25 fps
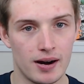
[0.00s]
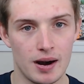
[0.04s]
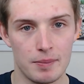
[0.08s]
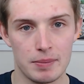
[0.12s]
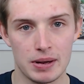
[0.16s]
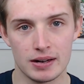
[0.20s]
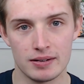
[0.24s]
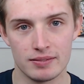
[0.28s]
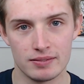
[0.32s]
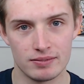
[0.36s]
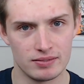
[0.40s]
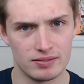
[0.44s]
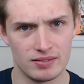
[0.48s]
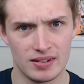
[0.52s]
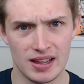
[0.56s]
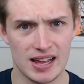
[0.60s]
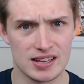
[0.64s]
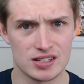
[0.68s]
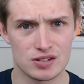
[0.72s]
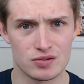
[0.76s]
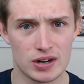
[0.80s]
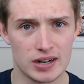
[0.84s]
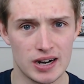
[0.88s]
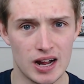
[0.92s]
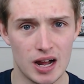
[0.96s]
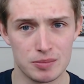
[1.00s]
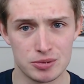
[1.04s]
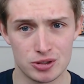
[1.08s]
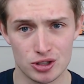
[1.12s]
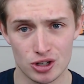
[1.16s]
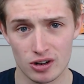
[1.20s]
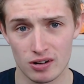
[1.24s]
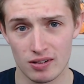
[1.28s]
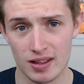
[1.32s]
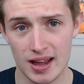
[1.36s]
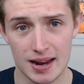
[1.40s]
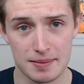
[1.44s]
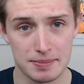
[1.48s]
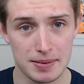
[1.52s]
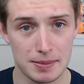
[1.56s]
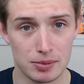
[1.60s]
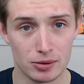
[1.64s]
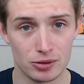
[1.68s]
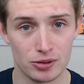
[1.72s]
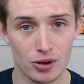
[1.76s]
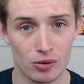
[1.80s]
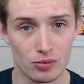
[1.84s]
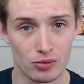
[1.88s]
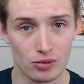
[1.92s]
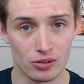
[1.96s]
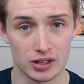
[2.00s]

I mean, as of right now, I'm sure a lot of people don't really